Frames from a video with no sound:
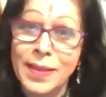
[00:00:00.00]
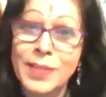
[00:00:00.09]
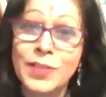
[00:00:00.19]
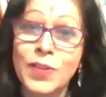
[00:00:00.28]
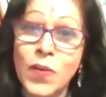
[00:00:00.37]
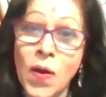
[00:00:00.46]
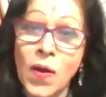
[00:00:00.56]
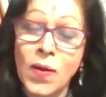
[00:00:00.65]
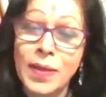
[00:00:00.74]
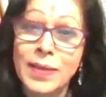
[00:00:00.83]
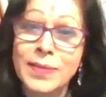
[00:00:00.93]
it's long,
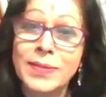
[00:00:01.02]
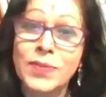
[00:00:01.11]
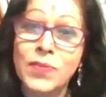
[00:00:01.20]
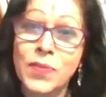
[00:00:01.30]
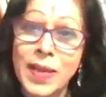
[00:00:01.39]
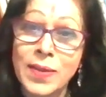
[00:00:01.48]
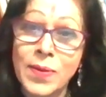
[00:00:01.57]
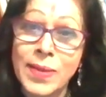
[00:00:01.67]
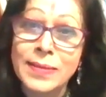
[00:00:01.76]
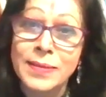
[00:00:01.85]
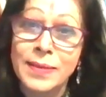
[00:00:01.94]
it's strenuous,